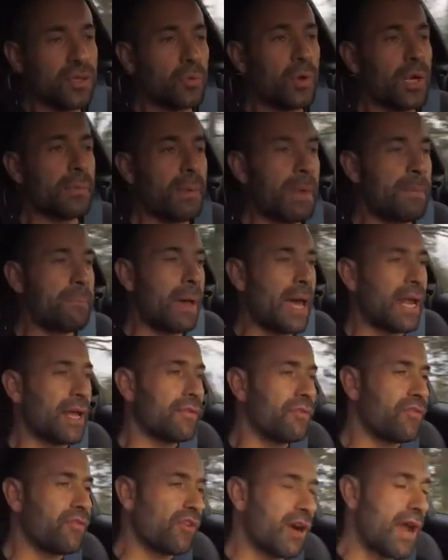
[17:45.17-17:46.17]
would be
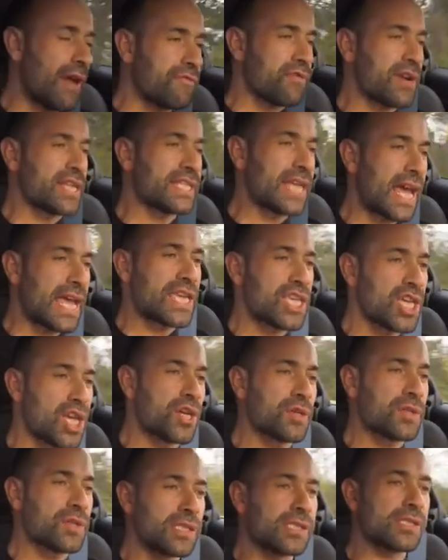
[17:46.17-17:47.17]
better for everyday
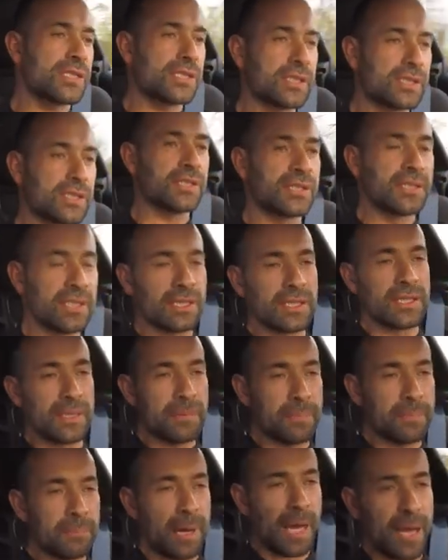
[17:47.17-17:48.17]
use.
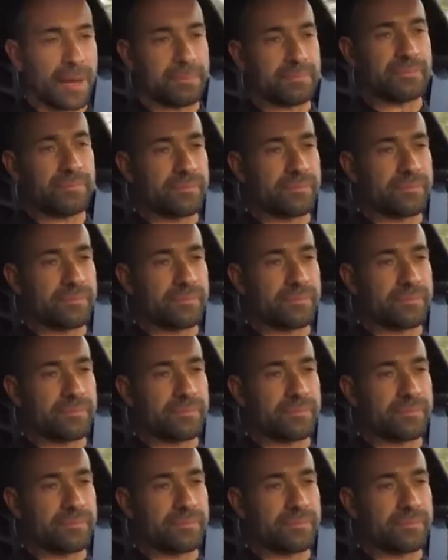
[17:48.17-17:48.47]
But